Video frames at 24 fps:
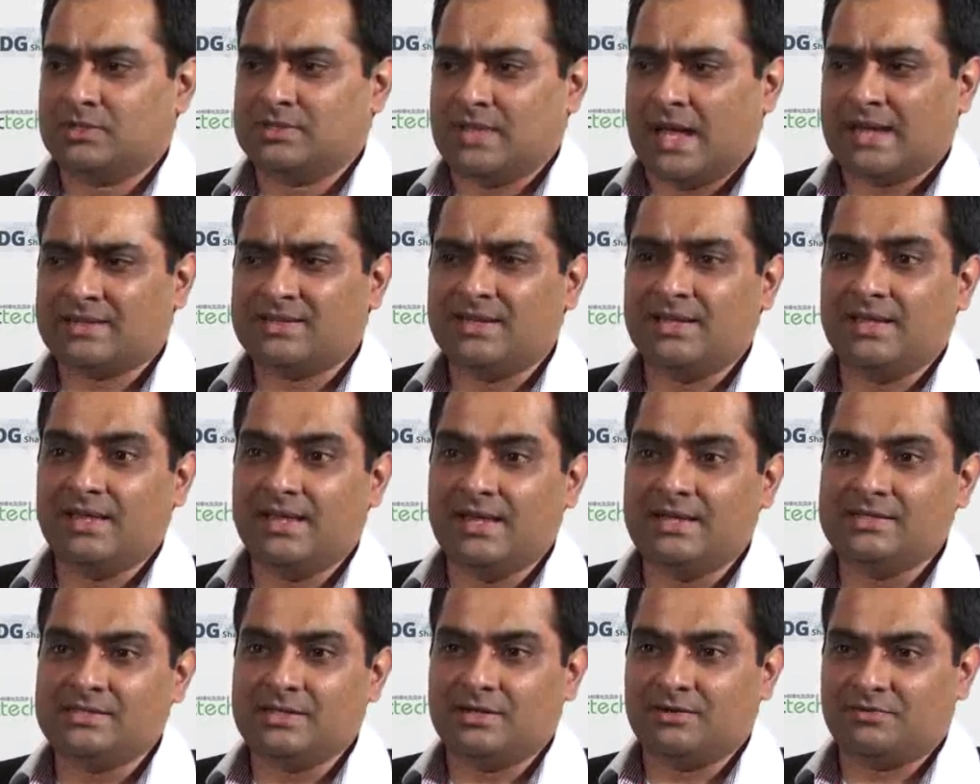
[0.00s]
So it's actually
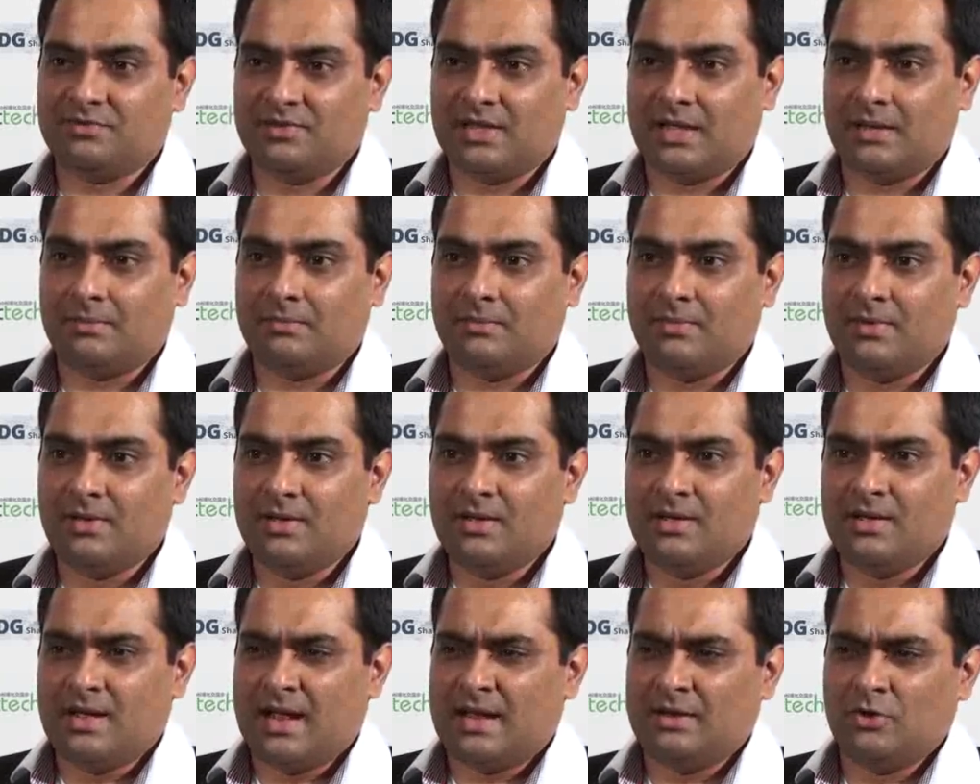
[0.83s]
easier for them
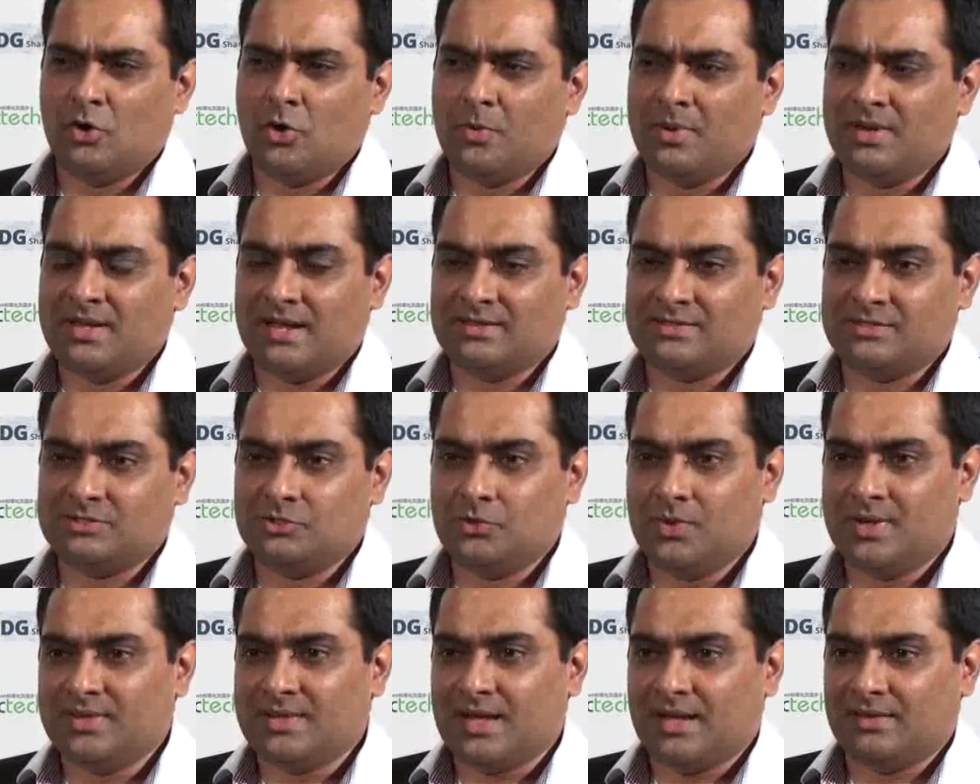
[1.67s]
and nobody else
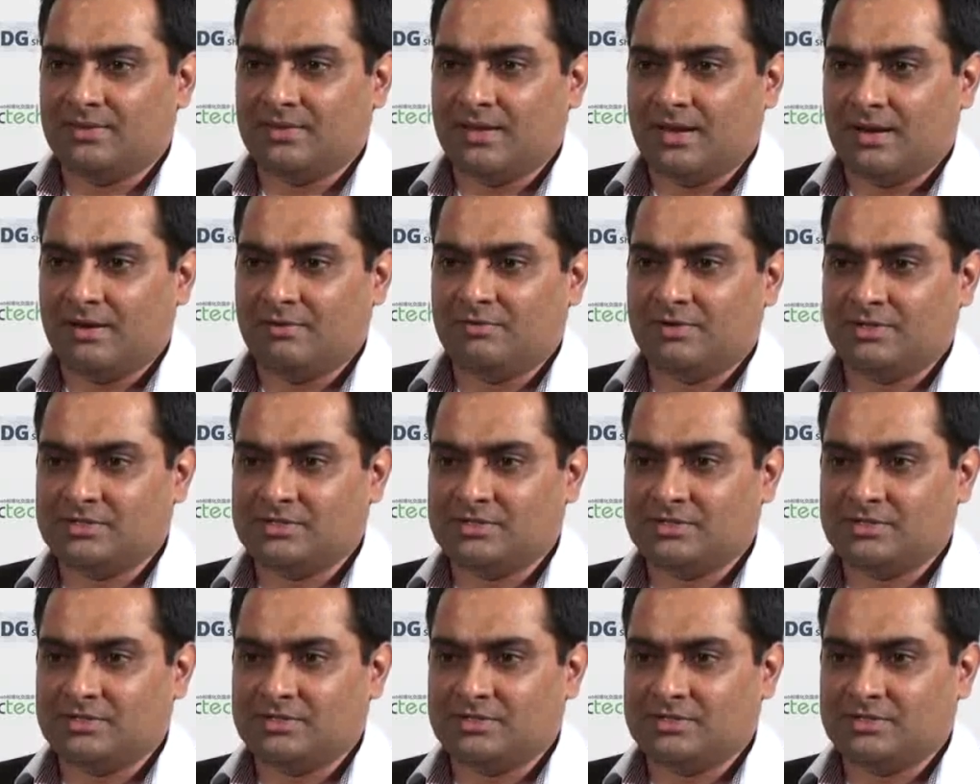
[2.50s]
is doing that there.